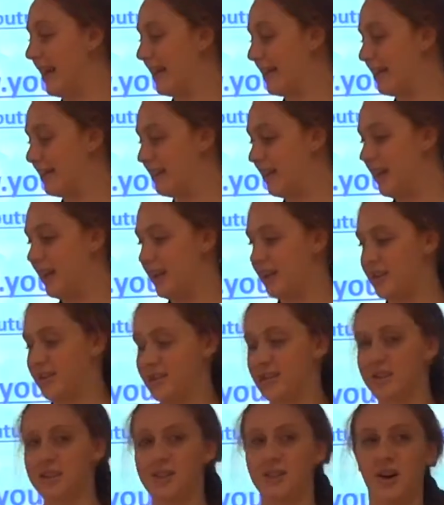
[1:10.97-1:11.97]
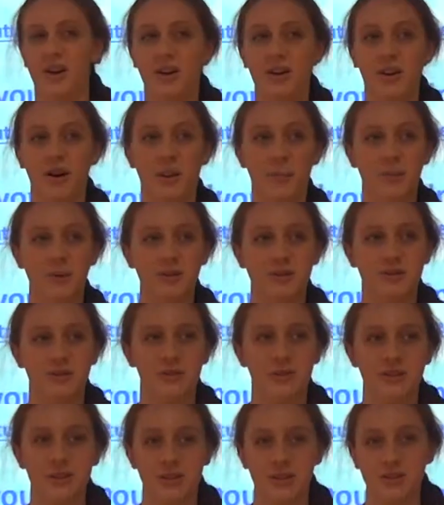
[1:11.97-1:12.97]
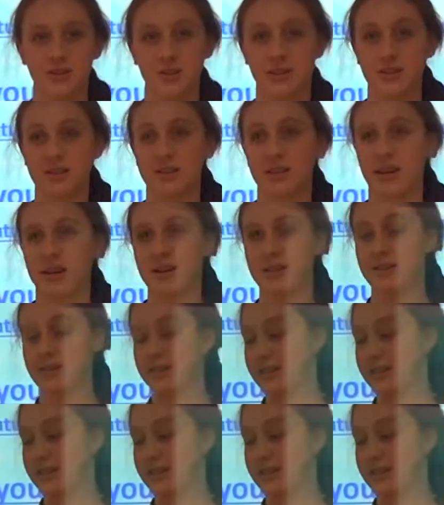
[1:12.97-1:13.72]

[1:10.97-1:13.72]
and she saw an opportunity and she decided